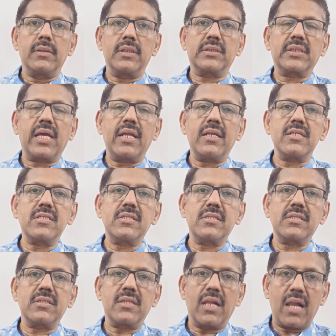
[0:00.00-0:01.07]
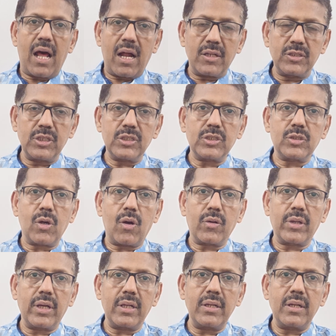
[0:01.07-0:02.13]
The skin is the largest
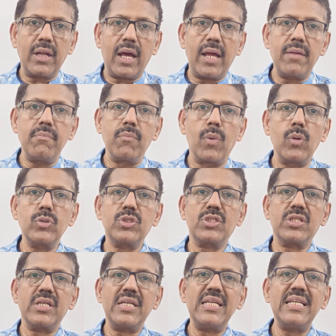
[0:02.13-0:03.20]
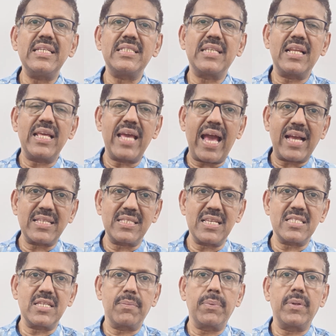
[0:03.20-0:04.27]
organ and most easily
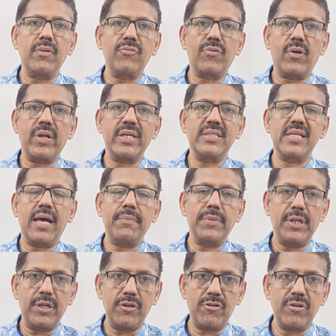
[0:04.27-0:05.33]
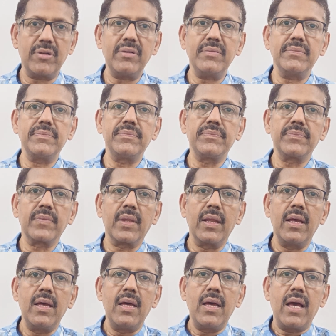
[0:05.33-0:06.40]
accessible for examination
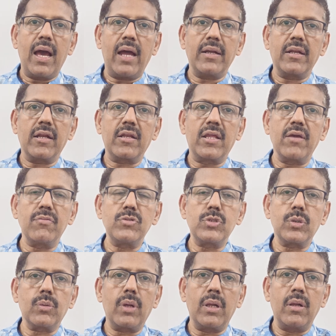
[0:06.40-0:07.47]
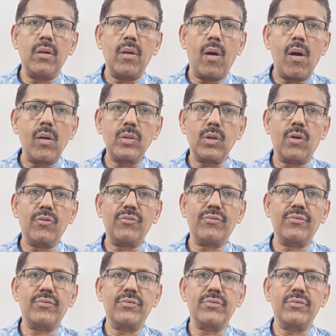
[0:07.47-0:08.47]
and it gives you a lot of